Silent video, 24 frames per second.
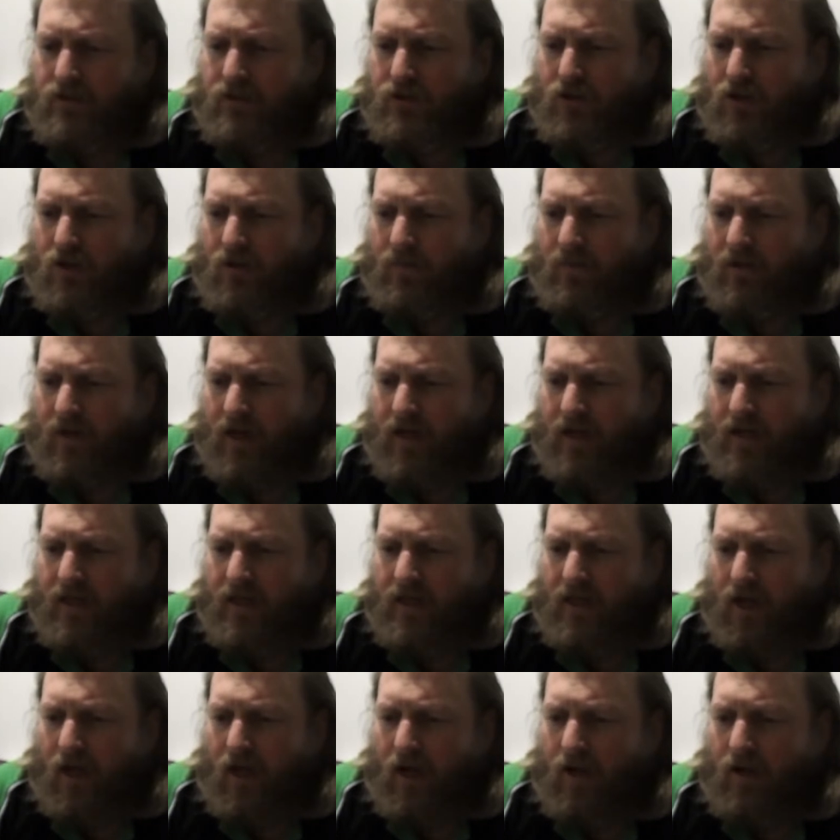
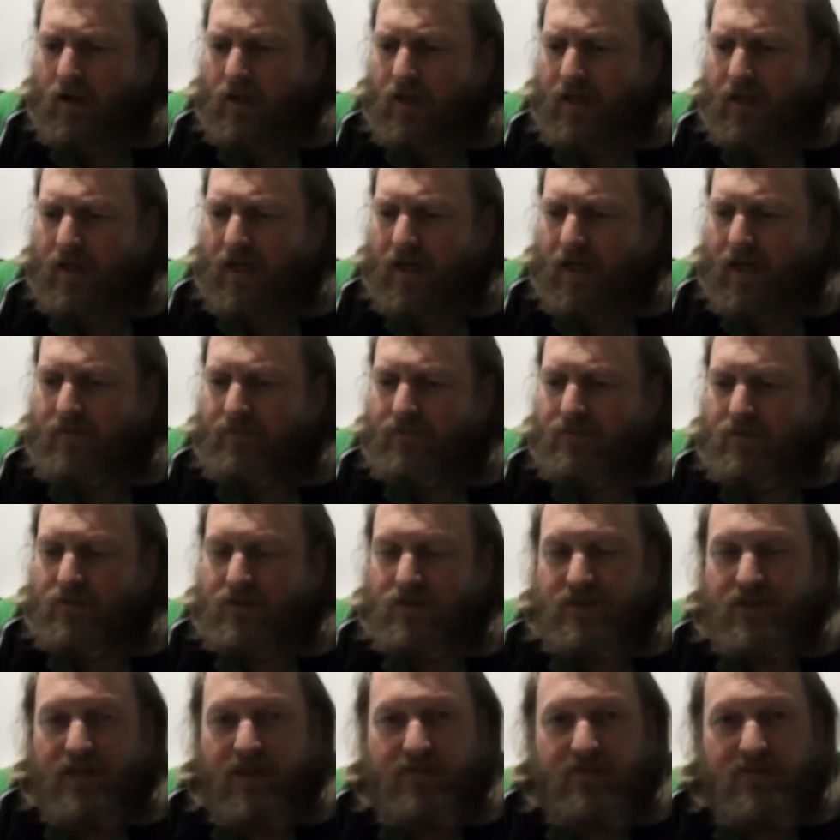germinating only after
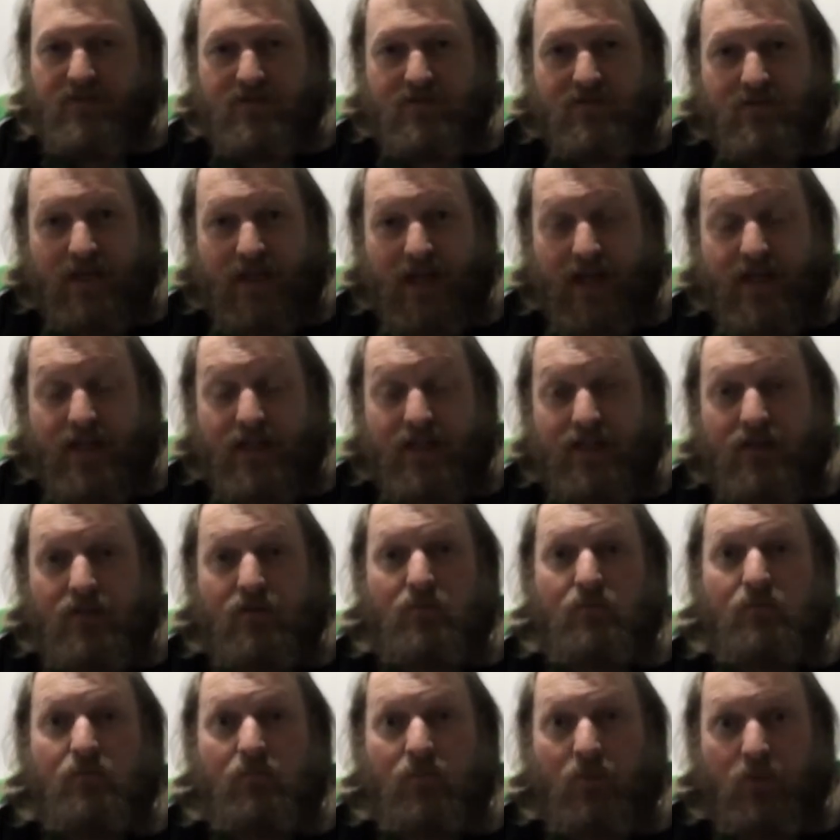
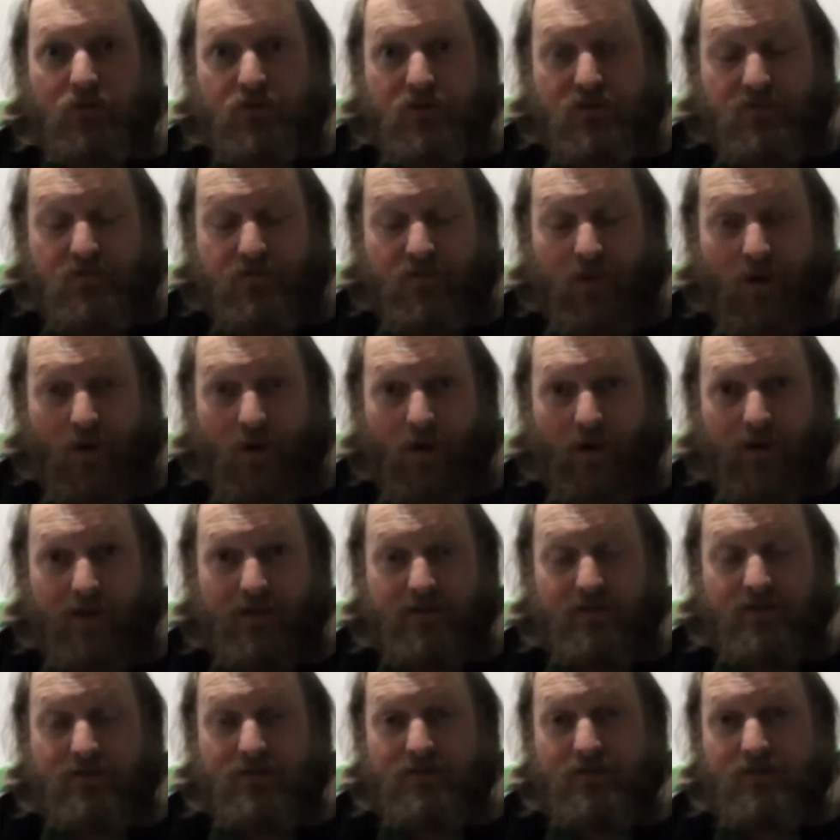devastating
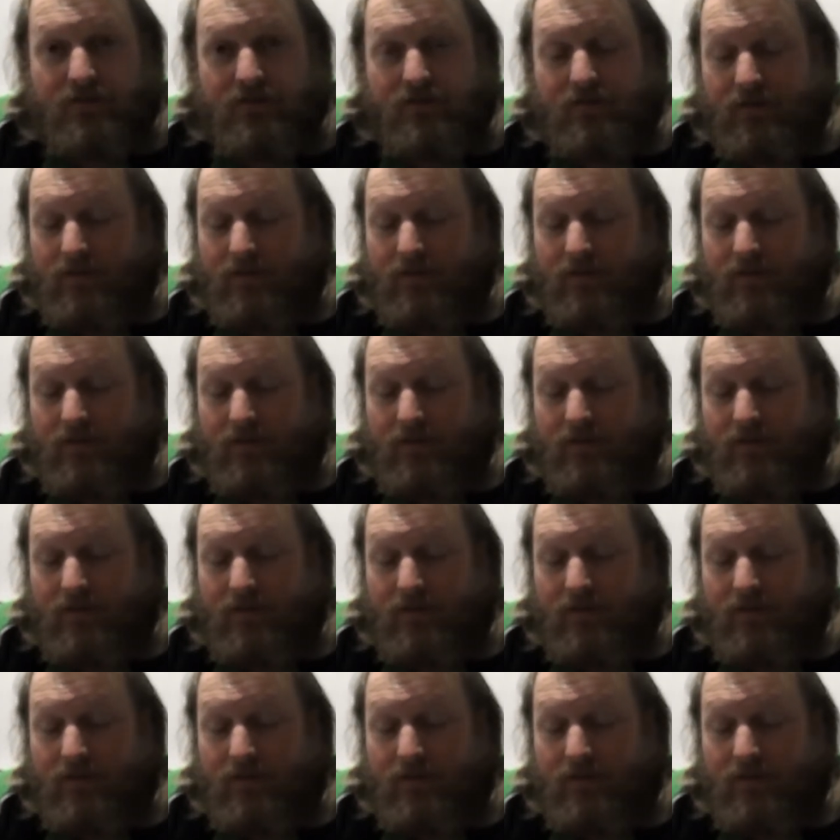bushfires.